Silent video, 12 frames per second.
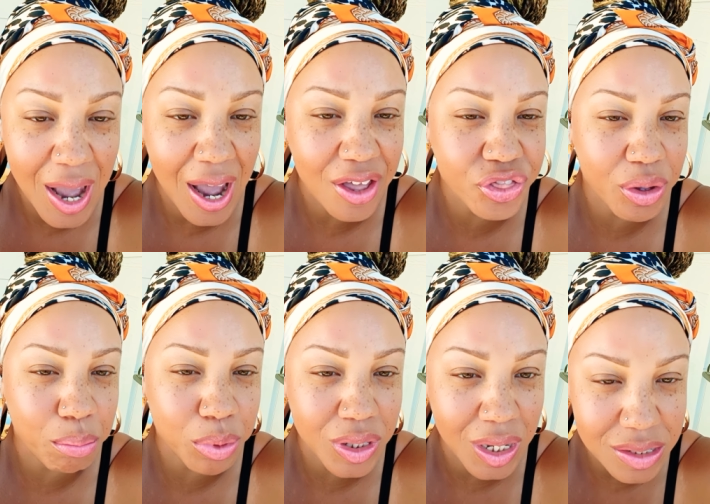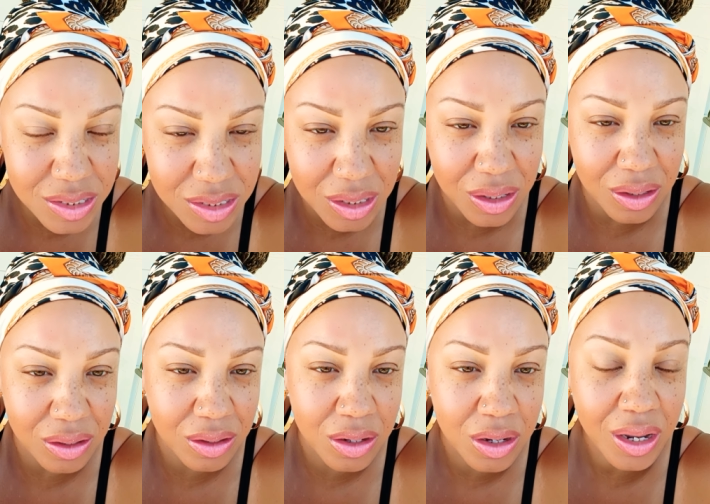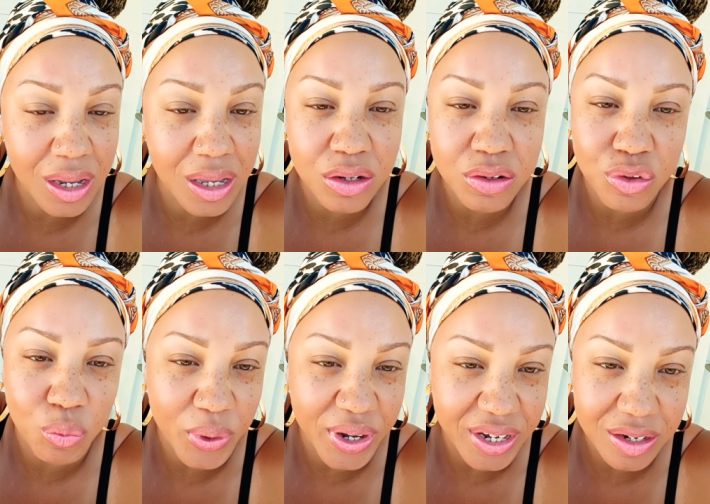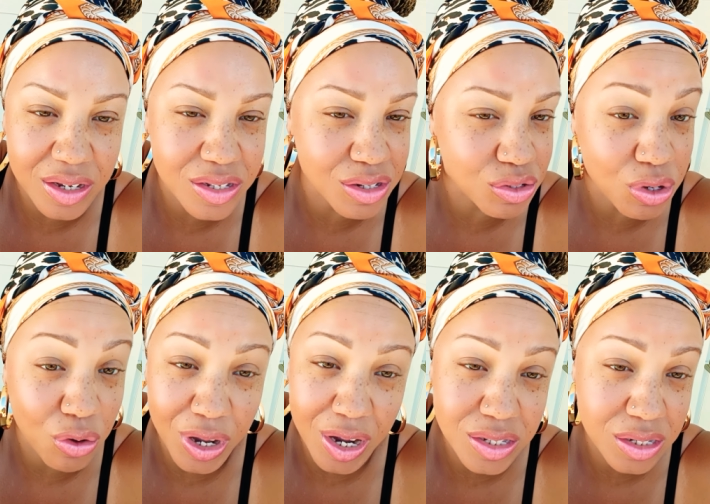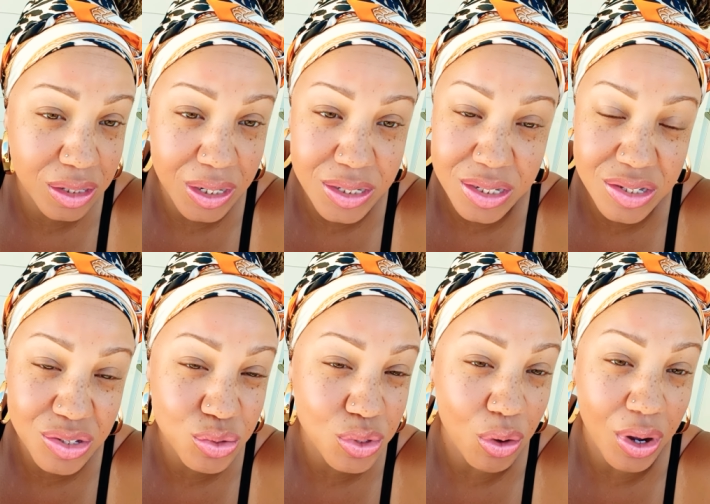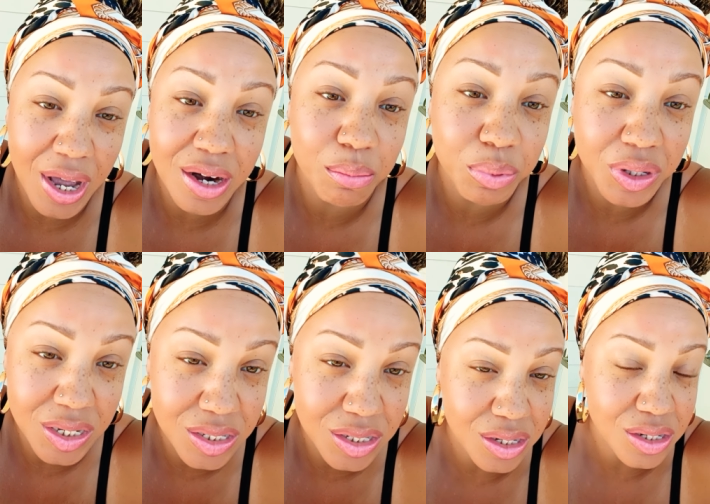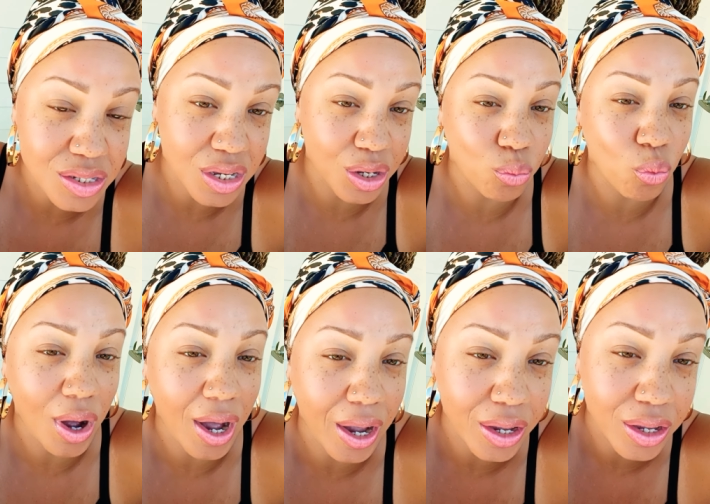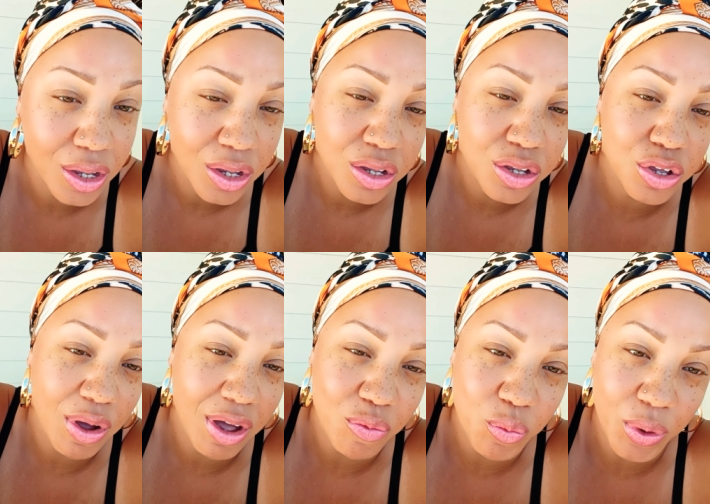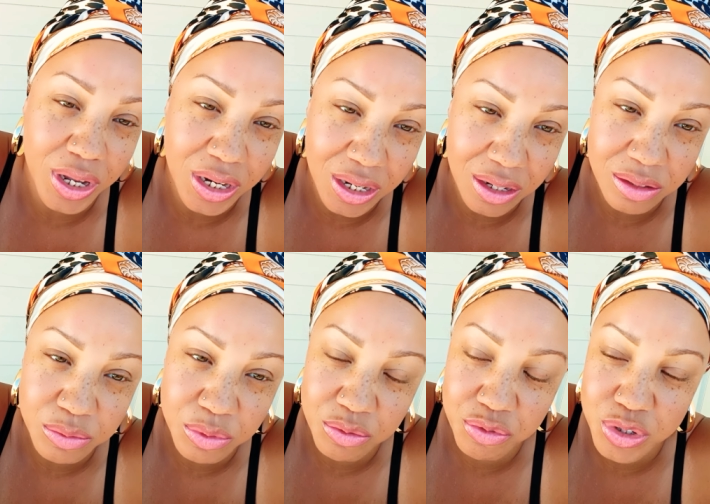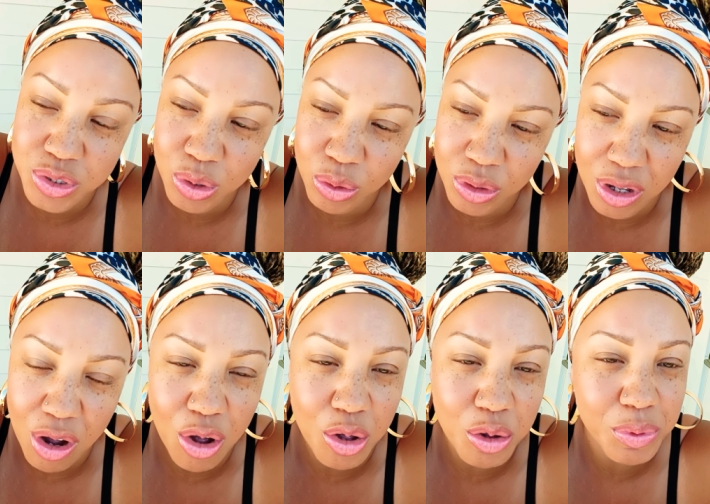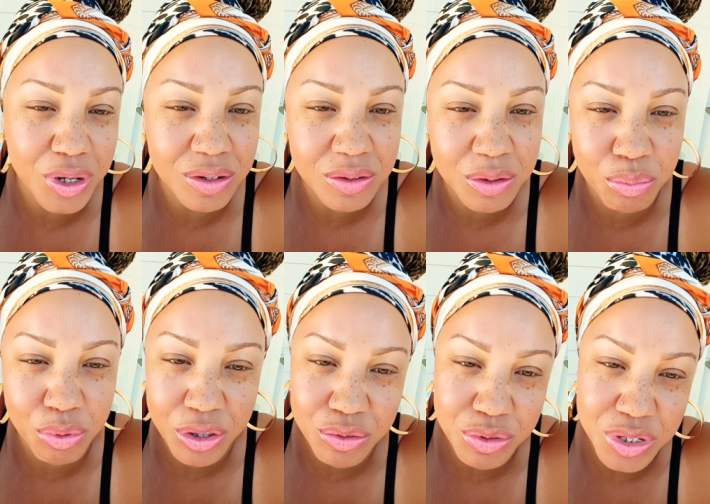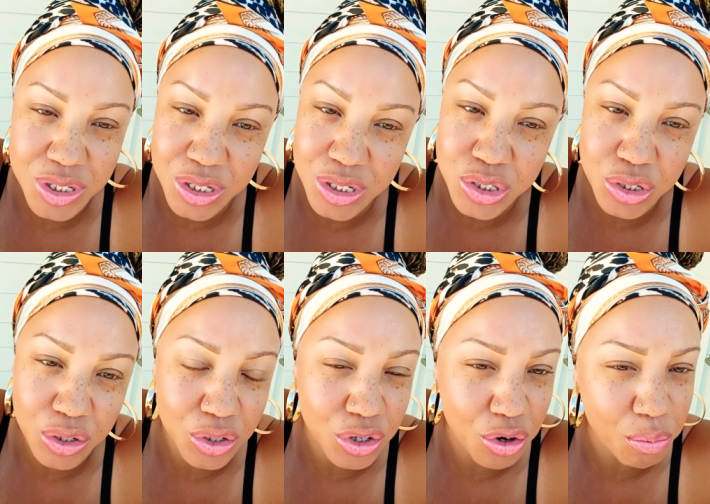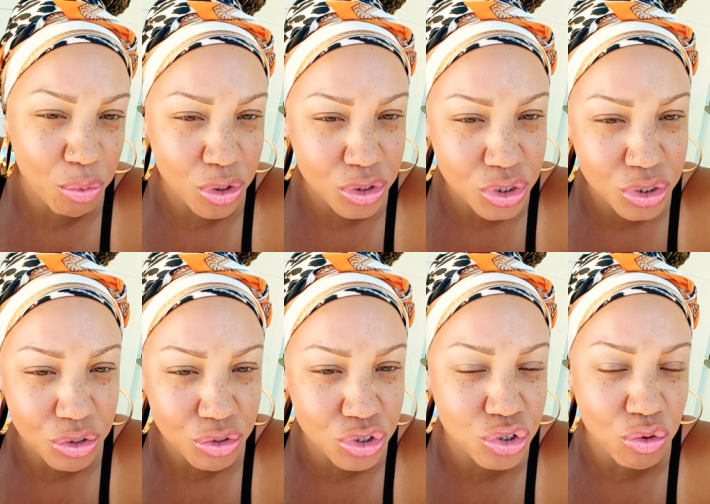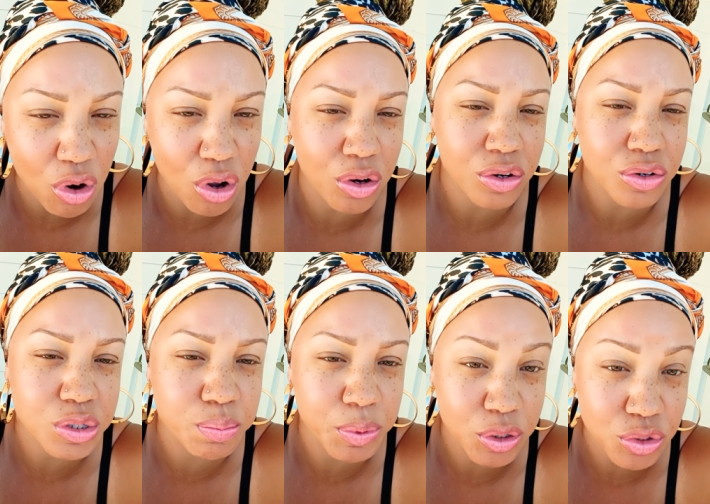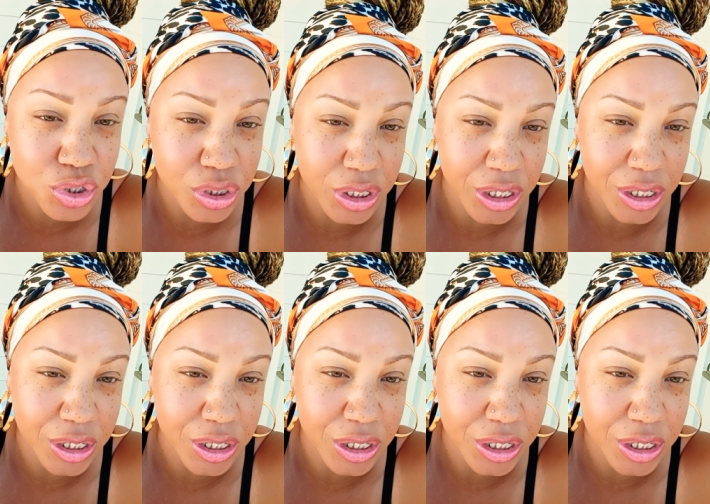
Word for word: at the blessing in the wait because there's all kinds of lessons there's all kind of blessings in why you have waited for so long but brother and sister you're more you're stronger spiritually